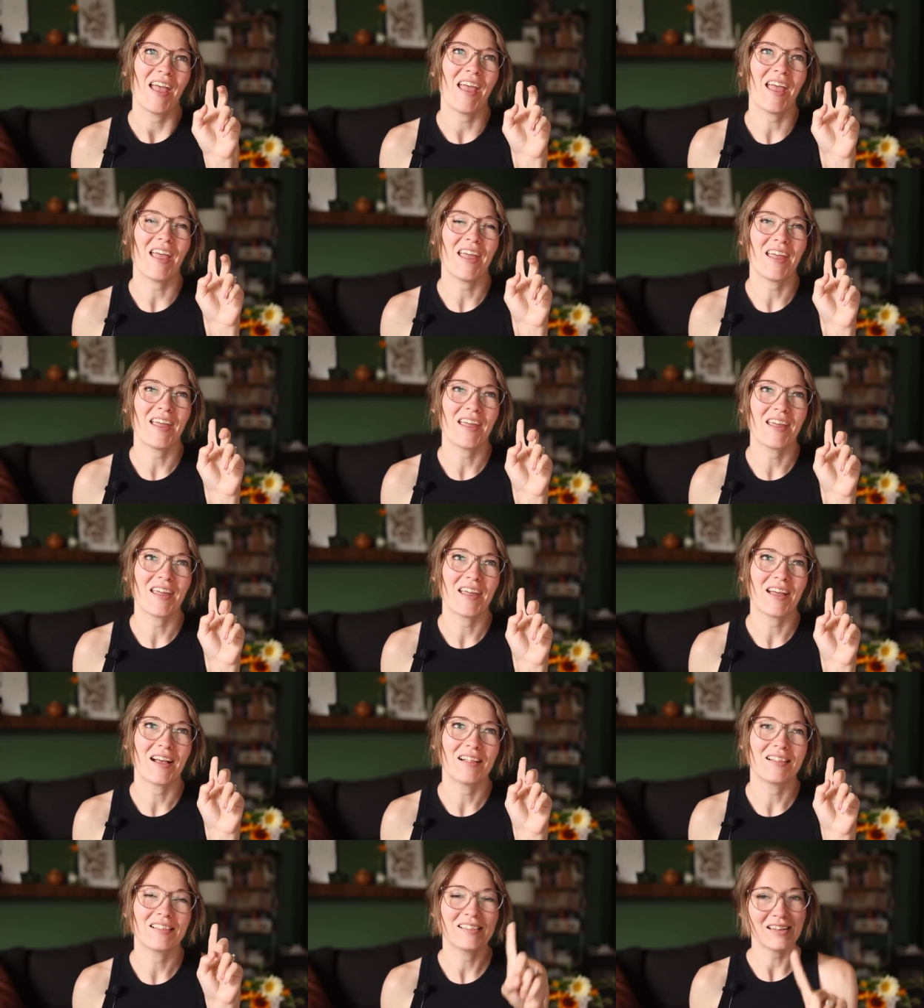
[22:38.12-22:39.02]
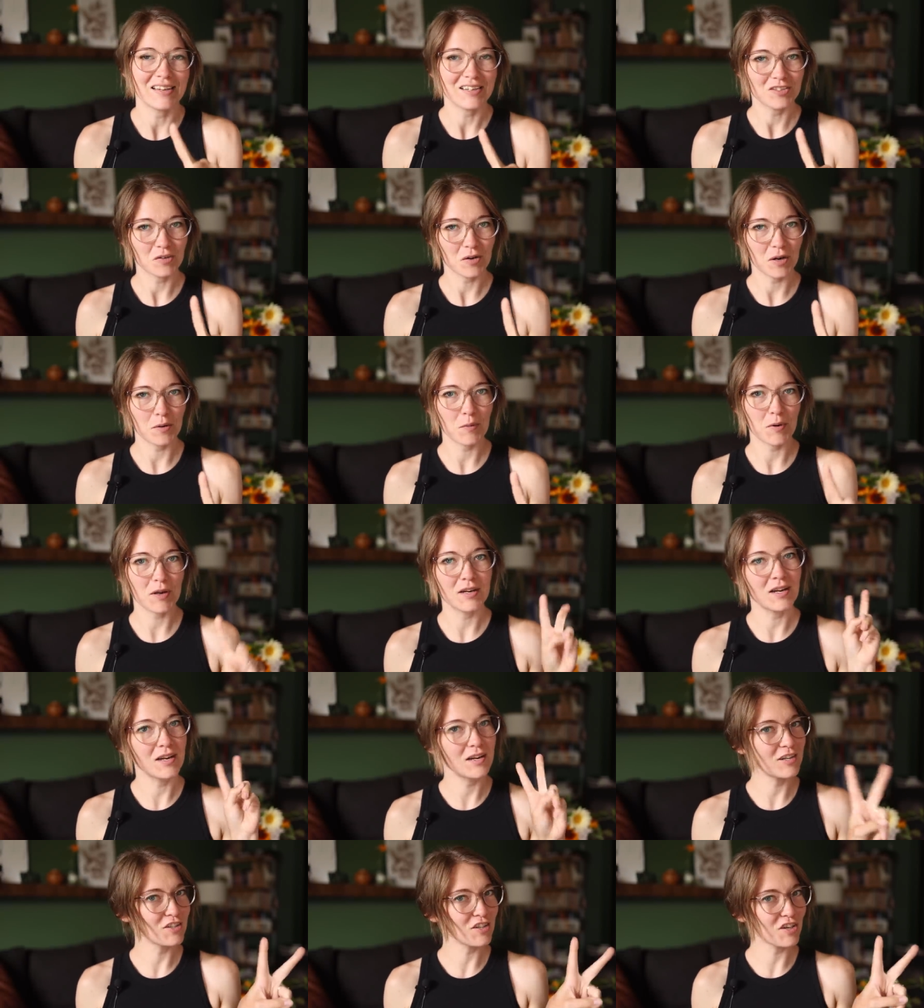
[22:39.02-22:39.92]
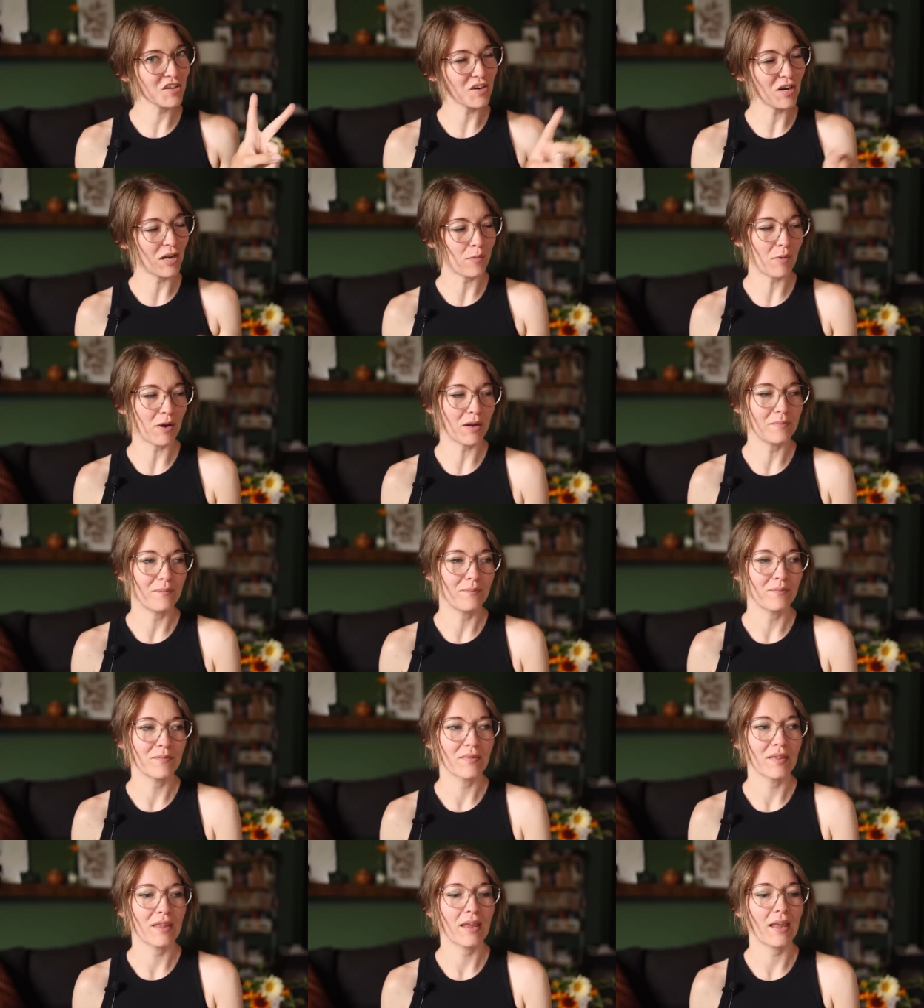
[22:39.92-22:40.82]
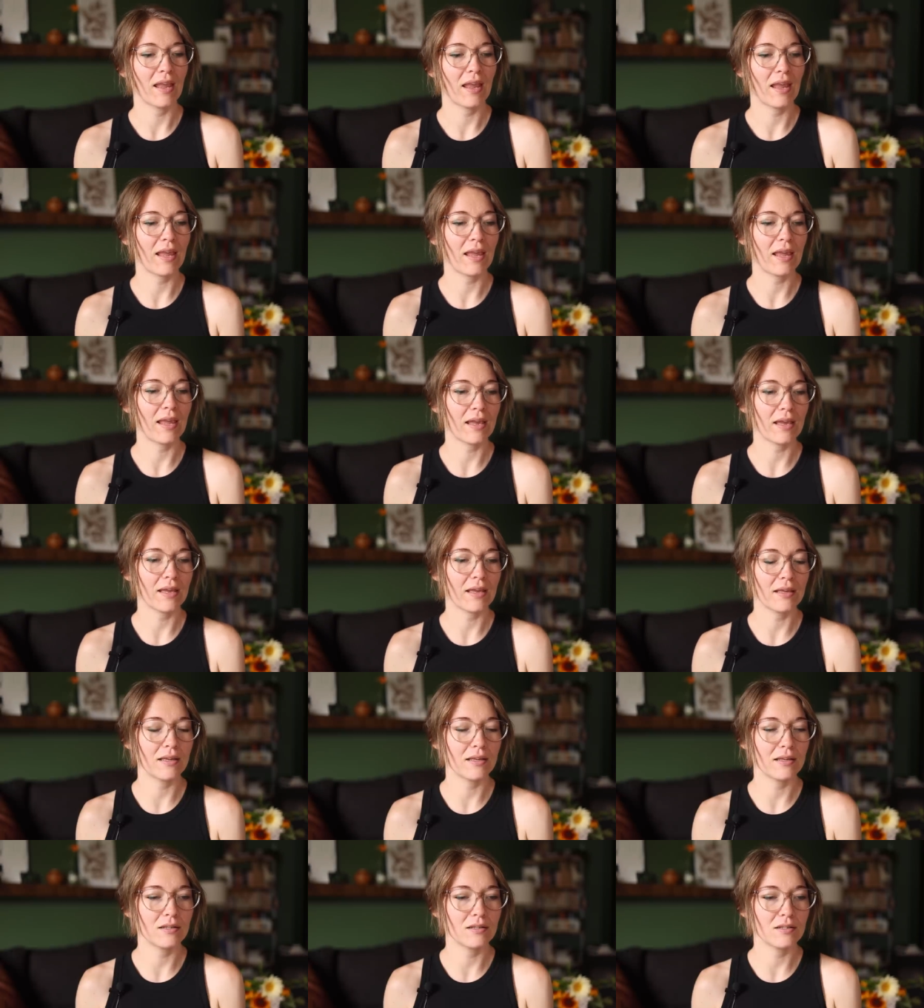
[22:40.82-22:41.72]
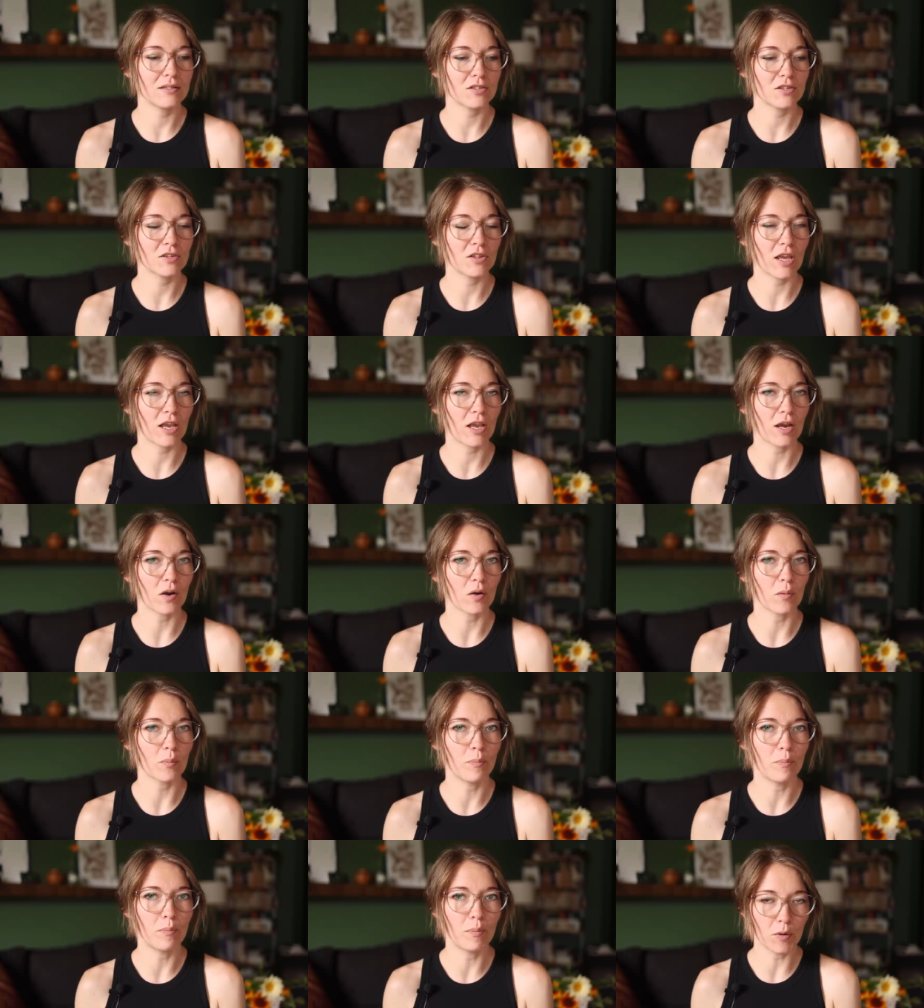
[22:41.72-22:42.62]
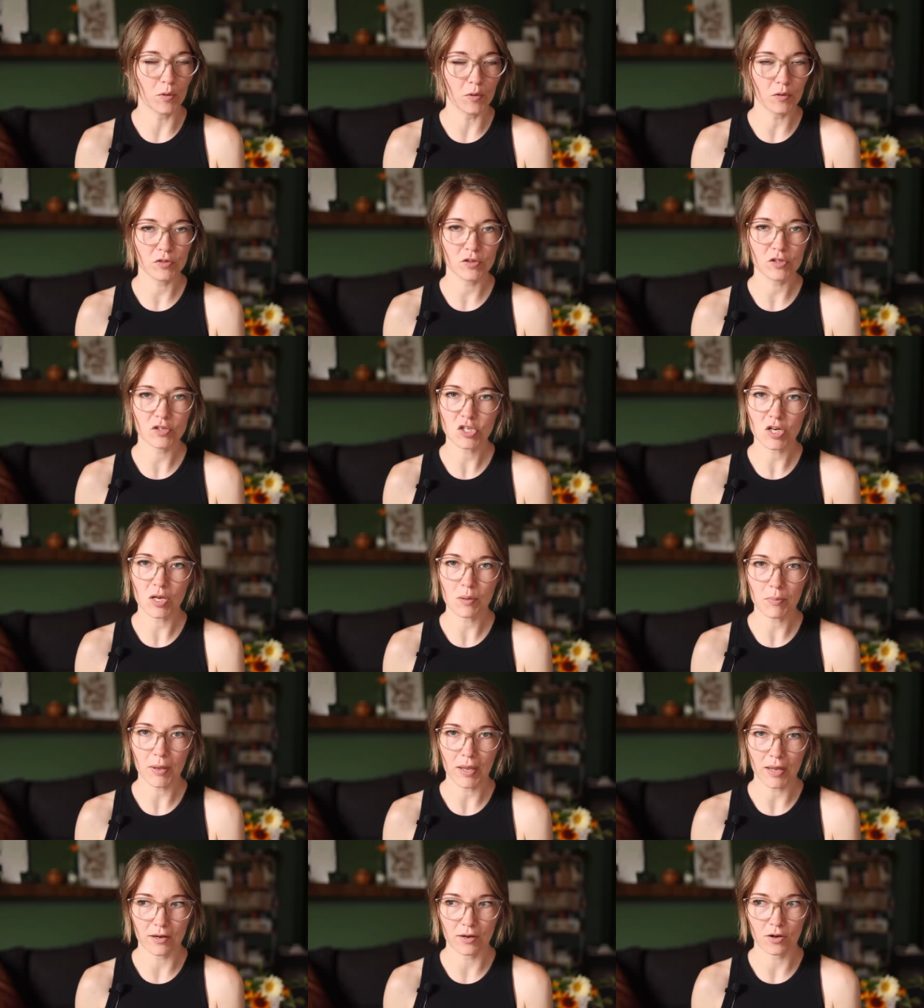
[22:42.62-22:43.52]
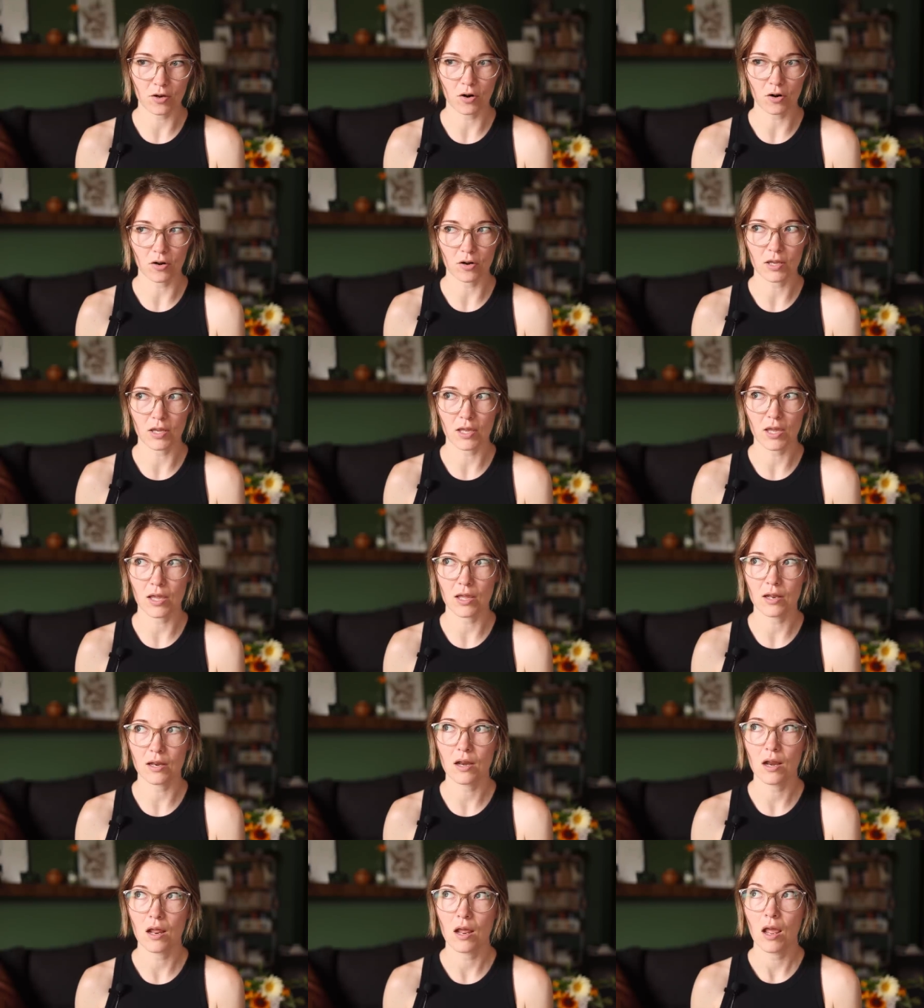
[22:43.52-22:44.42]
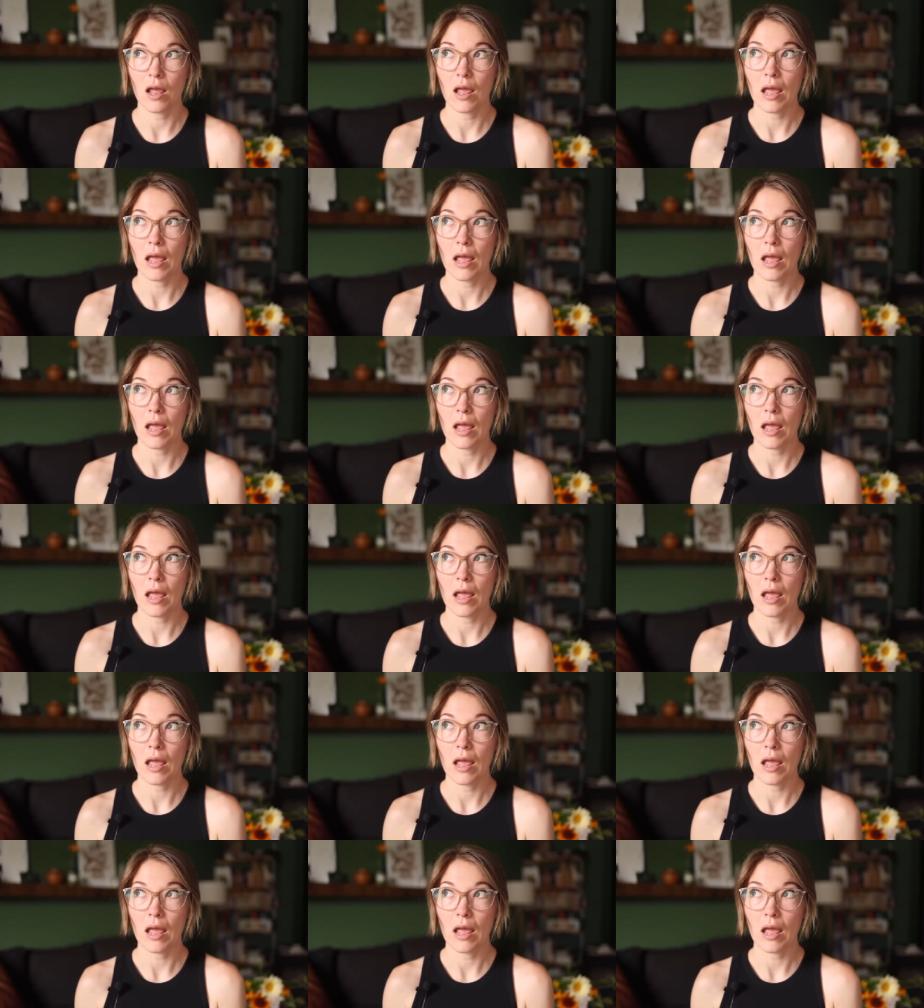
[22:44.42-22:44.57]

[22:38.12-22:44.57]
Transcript: a light gray one and a dark gray one. And they are both the champagne cardigan.